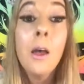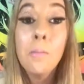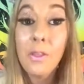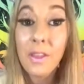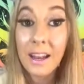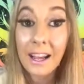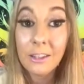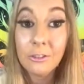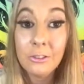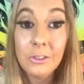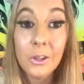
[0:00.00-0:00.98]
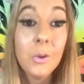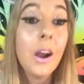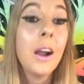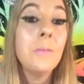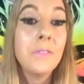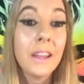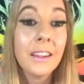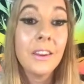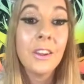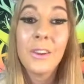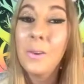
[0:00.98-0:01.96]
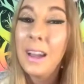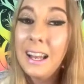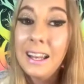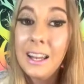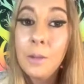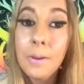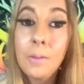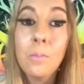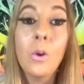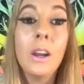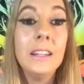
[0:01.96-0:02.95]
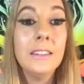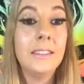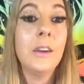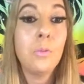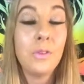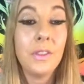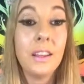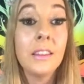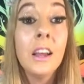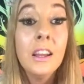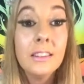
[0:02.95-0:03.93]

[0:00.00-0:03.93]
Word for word: But then, as you know, I'm then going to go a little bit more in depth with this